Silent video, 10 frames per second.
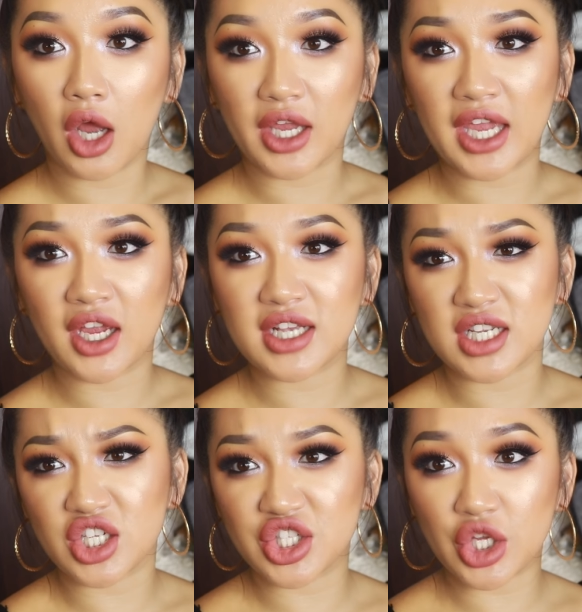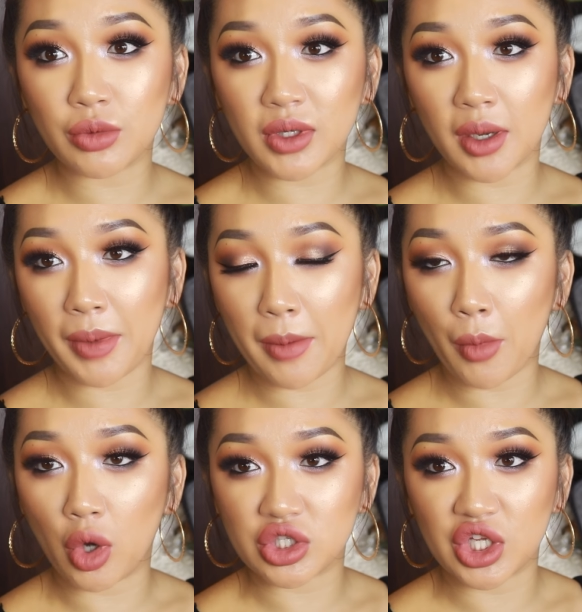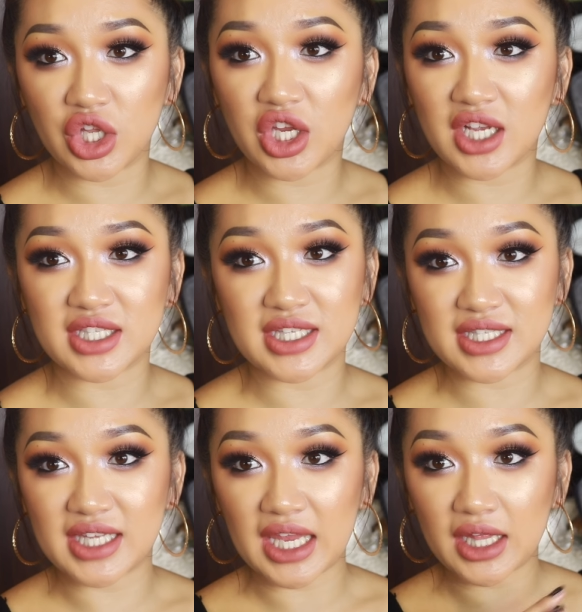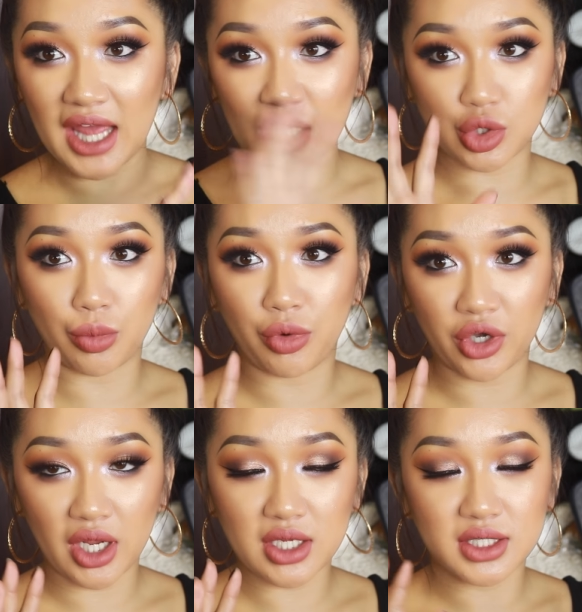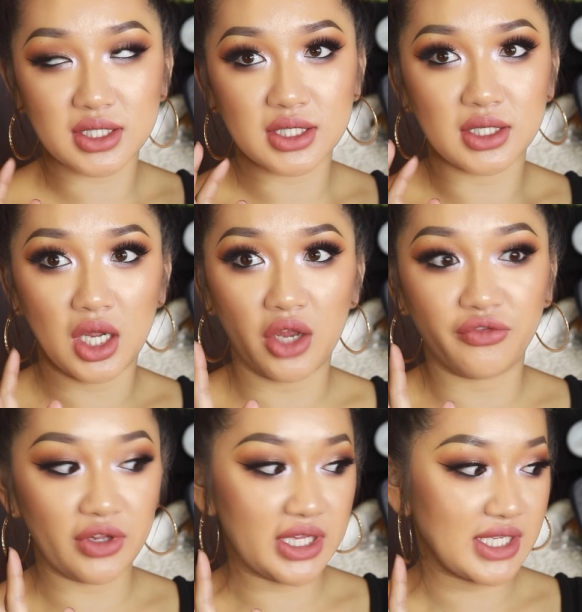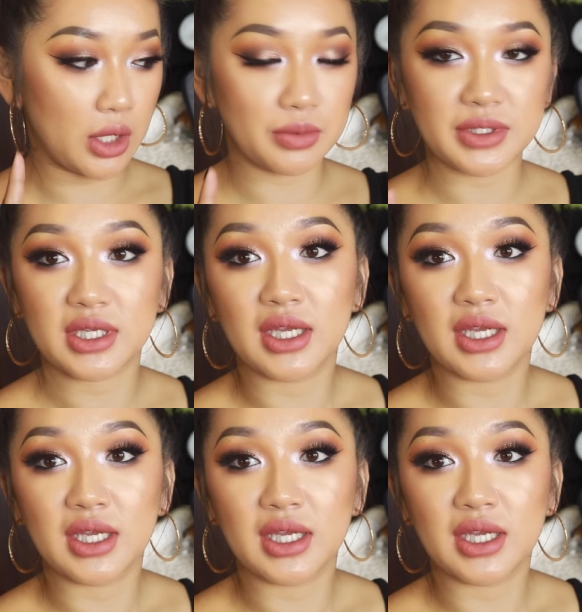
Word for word: Okay guys, I just zoomed in a bit more so you guys can see the actual product. Hopefully this helps.